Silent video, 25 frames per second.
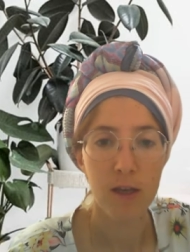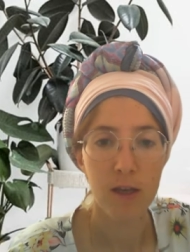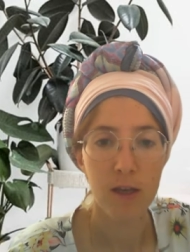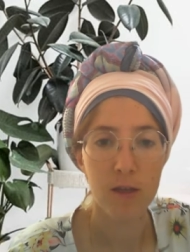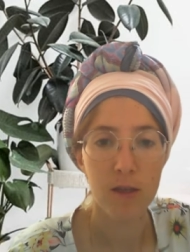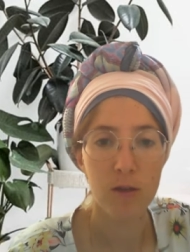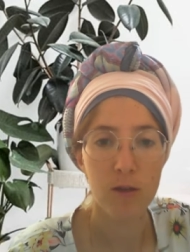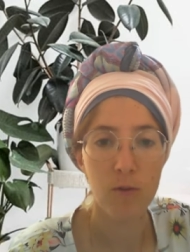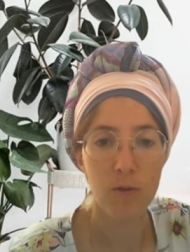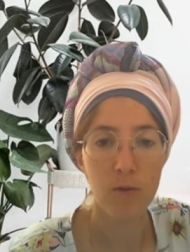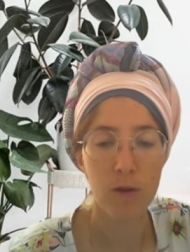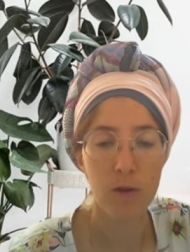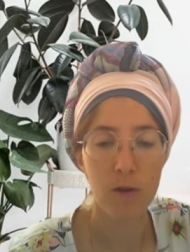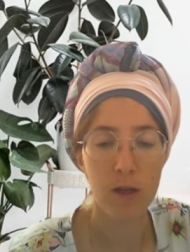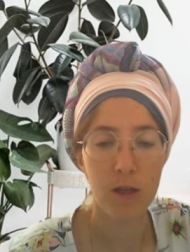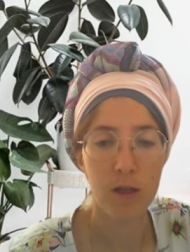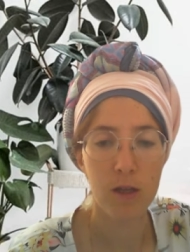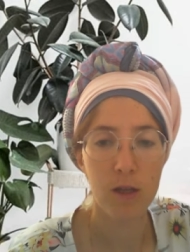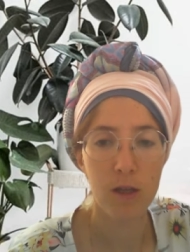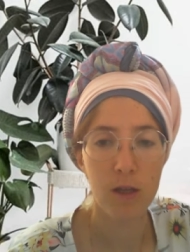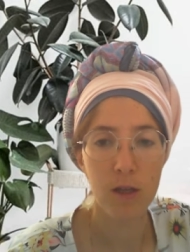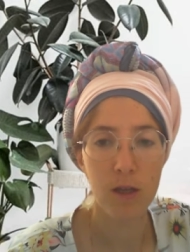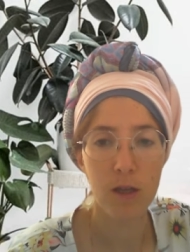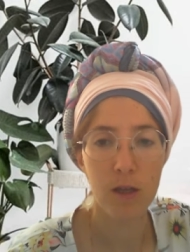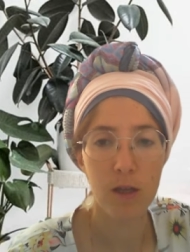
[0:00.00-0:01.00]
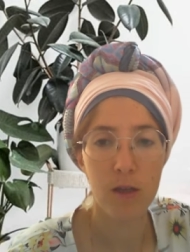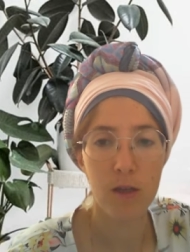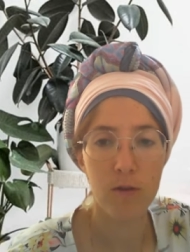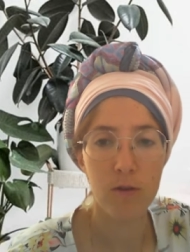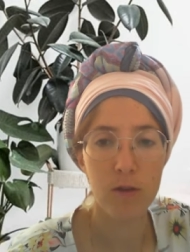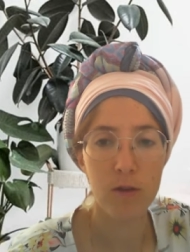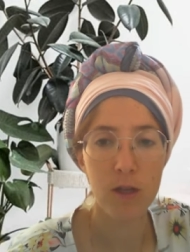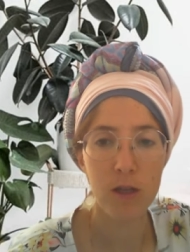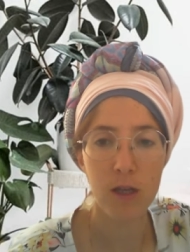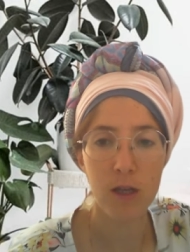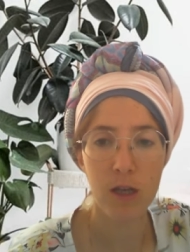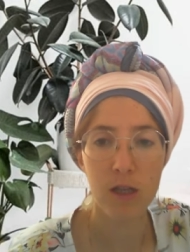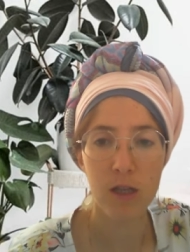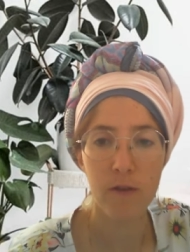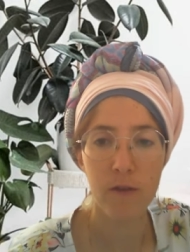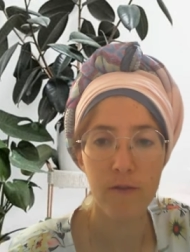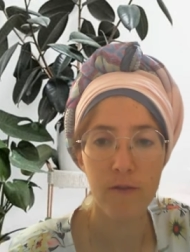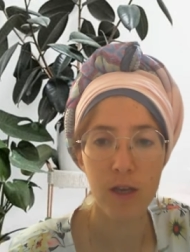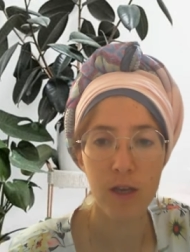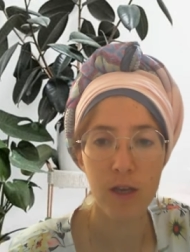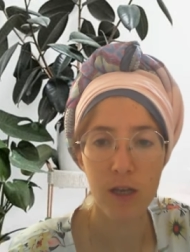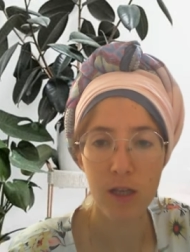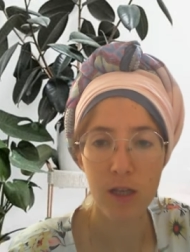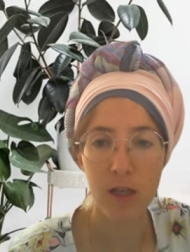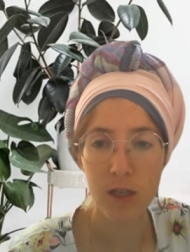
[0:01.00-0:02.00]
So you need a lot of
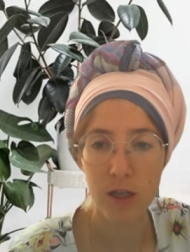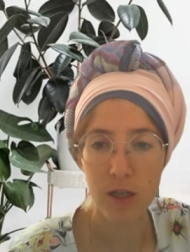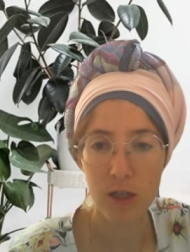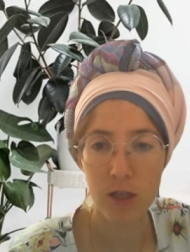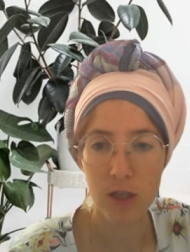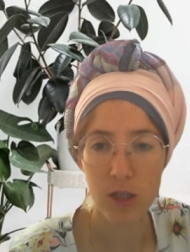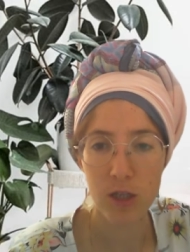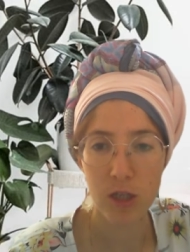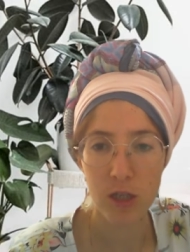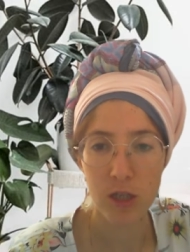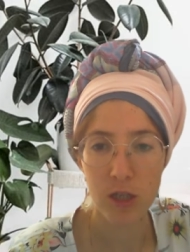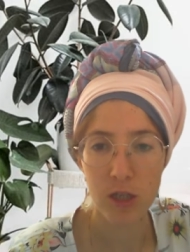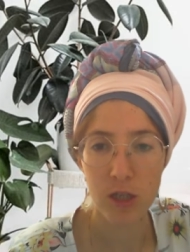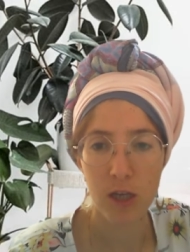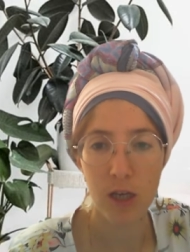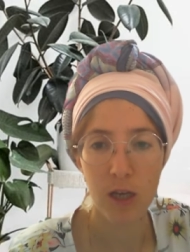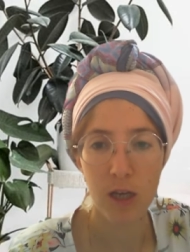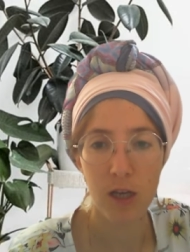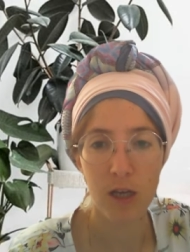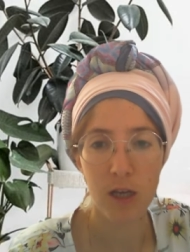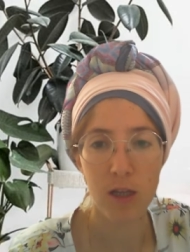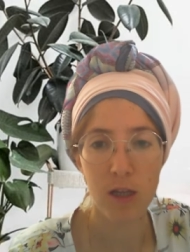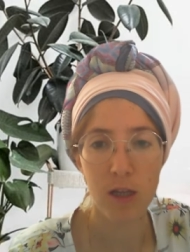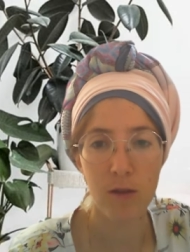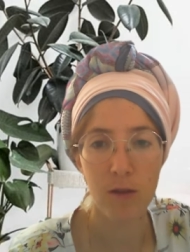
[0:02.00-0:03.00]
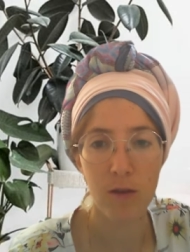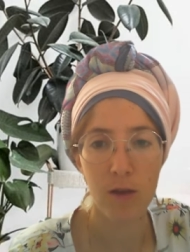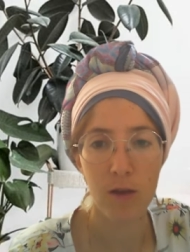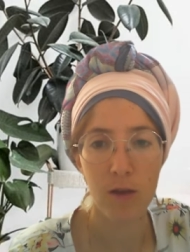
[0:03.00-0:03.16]
energy and